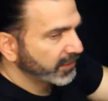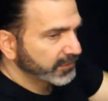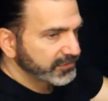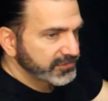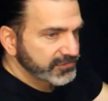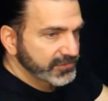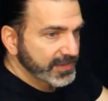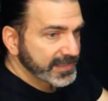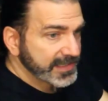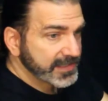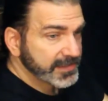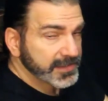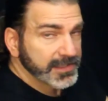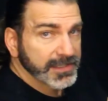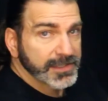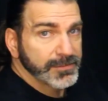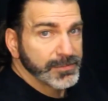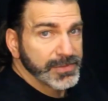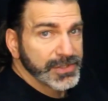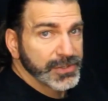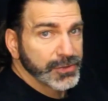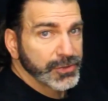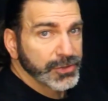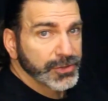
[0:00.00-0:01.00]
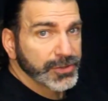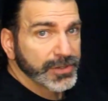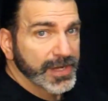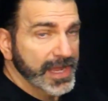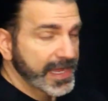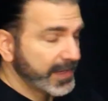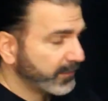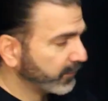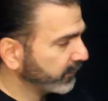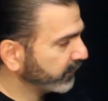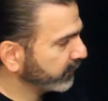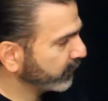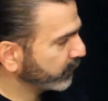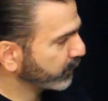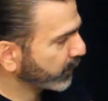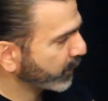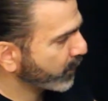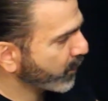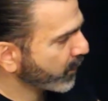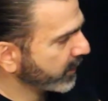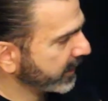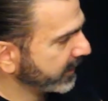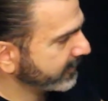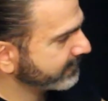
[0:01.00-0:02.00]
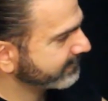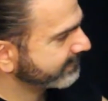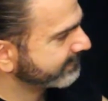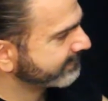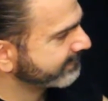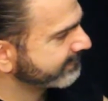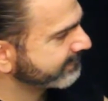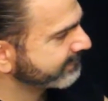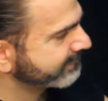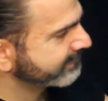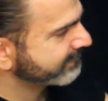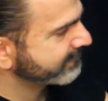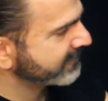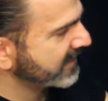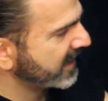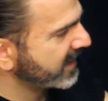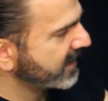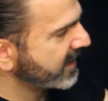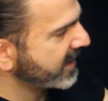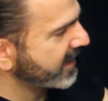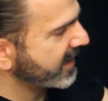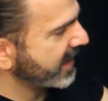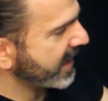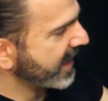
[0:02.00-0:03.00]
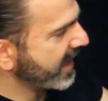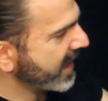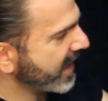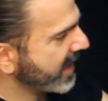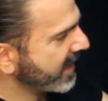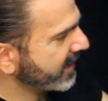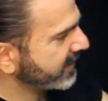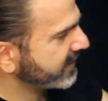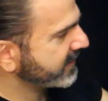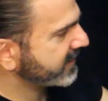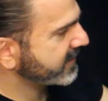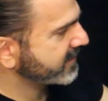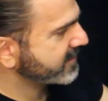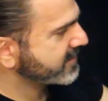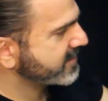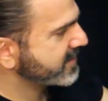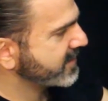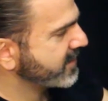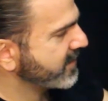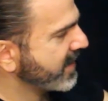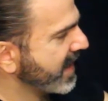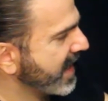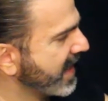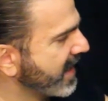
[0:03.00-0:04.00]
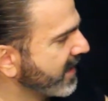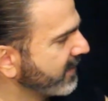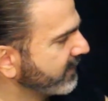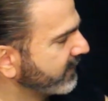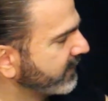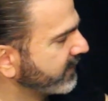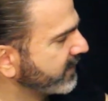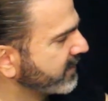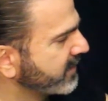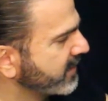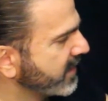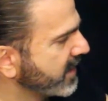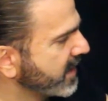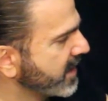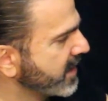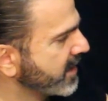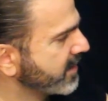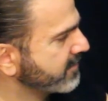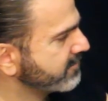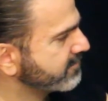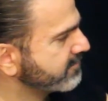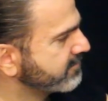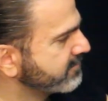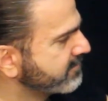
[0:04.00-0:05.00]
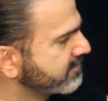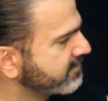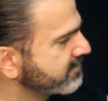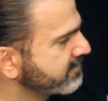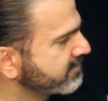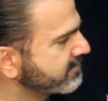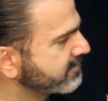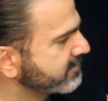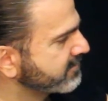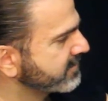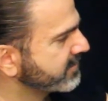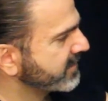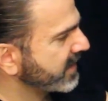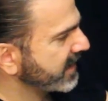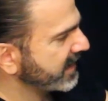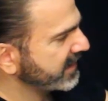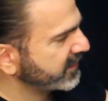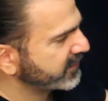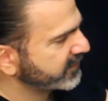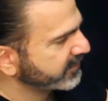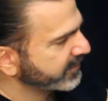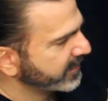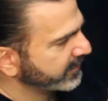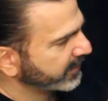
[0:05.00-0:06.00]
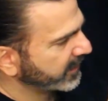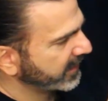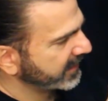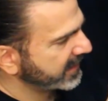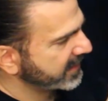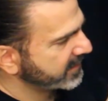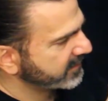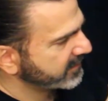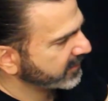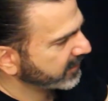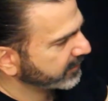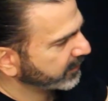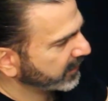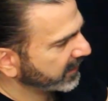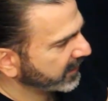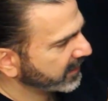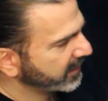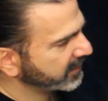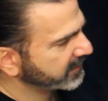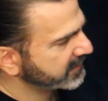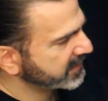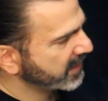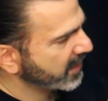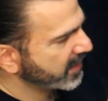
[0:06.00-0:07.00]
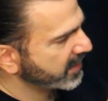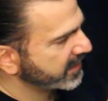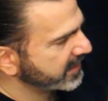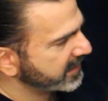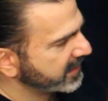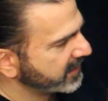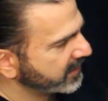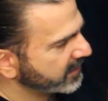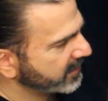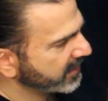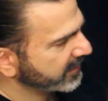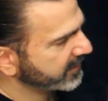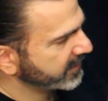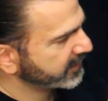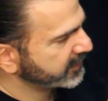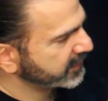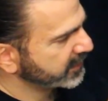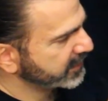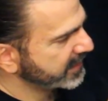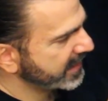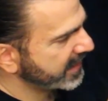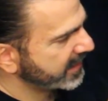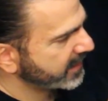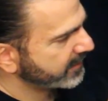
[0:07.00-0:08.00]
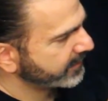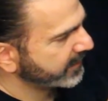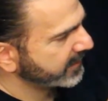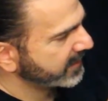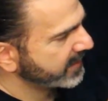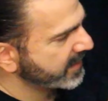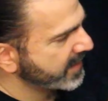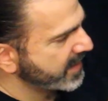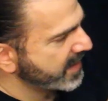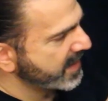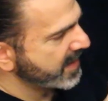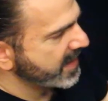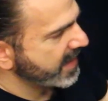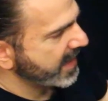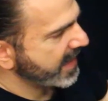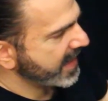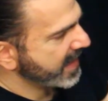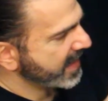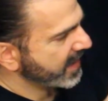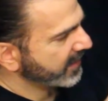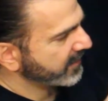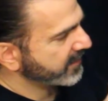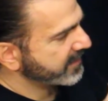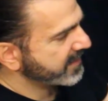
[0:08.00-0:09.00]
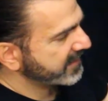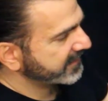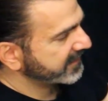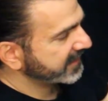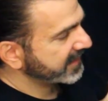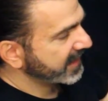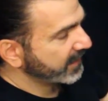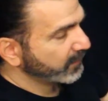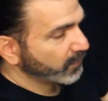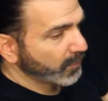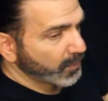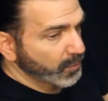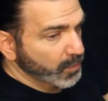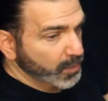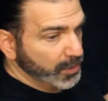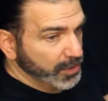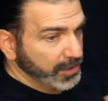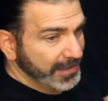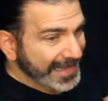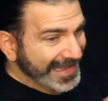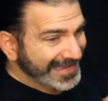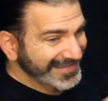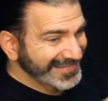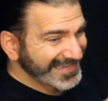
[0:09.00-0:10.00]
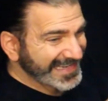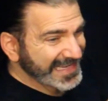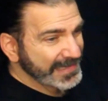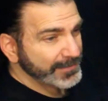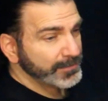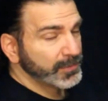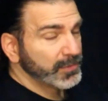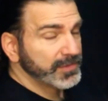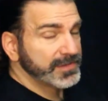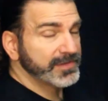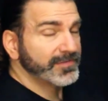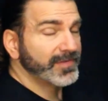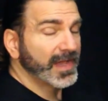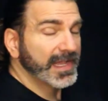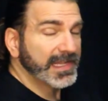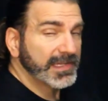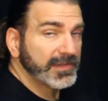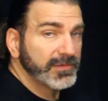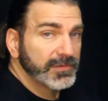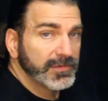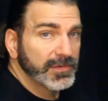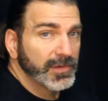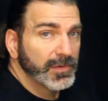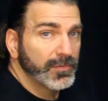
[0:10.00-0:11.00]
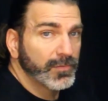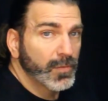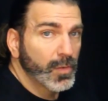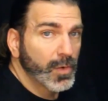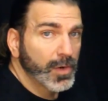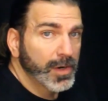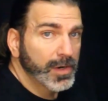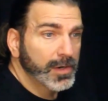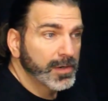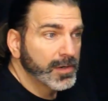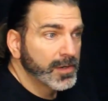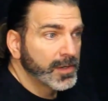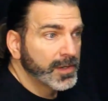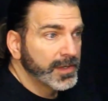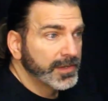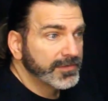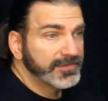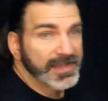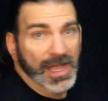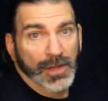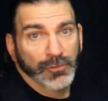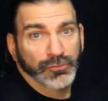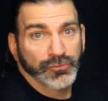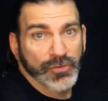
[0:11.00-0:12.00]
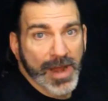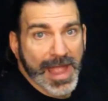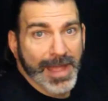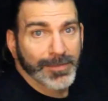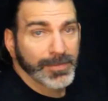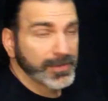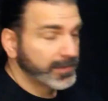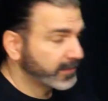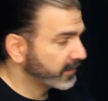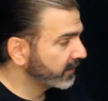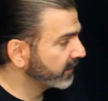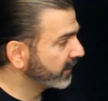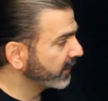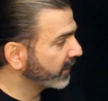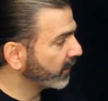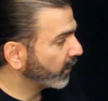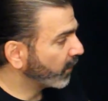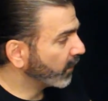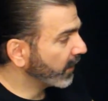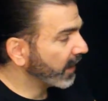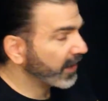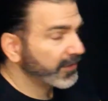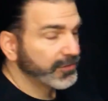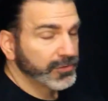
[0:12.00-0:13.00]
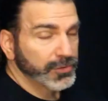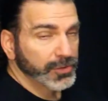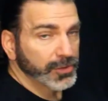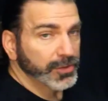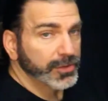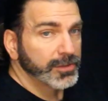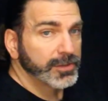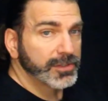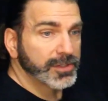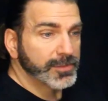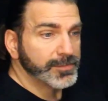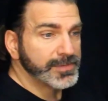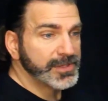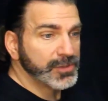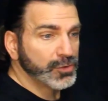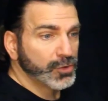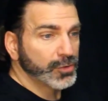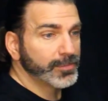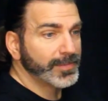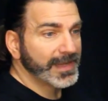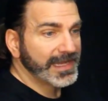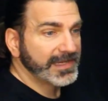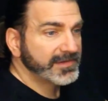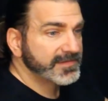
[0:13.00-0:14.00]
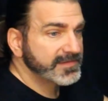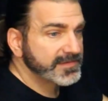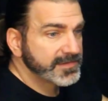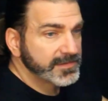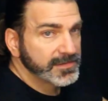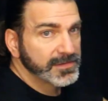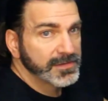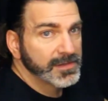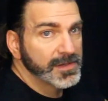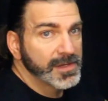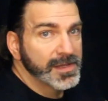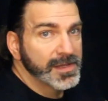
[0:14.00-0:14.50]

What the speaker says: goes straight into the computer and we'll do the recording. And you have instrument plug-in. You can plug a guitar in here and then turn that up. And this again will work as an input device for Soundtrap or other computer-based